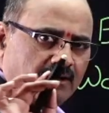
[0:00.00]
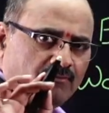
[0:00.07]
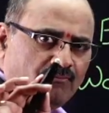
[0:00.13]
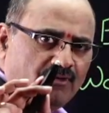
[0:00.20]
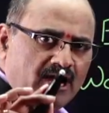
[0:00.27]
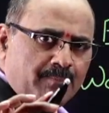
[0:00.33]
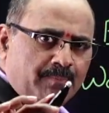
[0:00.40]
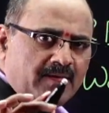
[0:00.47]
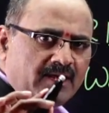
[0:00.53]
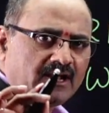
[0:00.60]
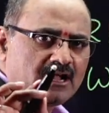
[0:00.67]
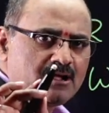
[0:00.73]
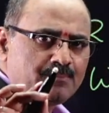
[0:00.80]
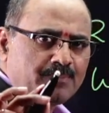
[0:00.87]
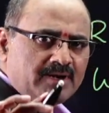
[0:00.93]
vapor
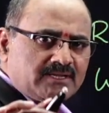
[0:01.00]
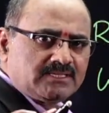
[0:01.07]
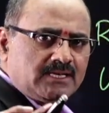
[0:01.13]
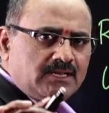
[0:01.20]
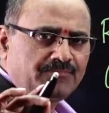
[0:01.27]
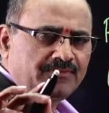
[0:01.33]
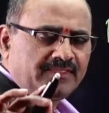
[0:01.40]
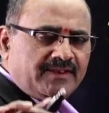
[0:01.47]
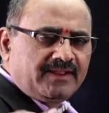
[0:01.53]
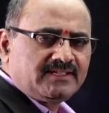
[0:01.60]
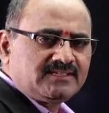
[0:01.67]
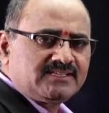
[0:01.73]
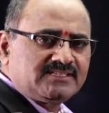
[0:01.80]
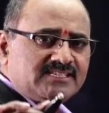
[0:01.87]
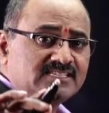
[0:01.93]
compression
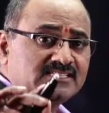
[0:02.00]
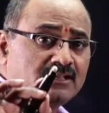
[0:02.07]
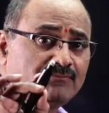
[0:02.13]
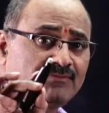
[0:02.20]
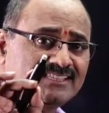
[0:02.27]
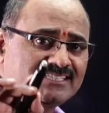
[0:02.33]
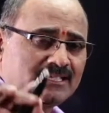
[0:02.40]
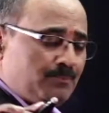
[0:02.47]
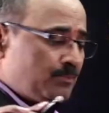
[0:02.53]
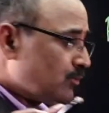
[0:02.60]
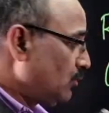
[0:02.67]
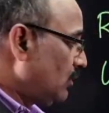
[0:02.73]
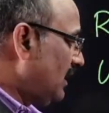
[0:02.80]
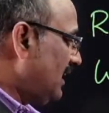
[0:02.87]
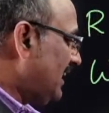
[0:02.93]
refrigeration system with
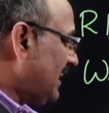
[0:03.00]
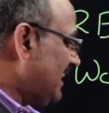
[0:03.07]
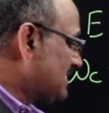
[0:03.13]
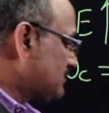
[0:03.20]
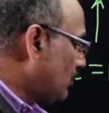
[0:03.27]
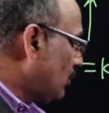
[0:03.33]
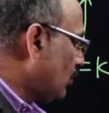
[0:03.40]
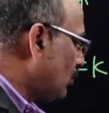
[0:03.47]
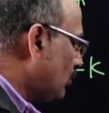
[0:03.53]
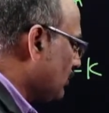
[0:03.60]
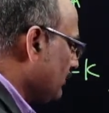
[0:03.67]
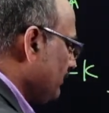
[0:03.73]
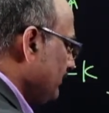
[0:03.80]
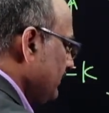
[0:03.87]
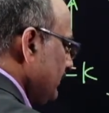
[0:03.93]
subcooling is more,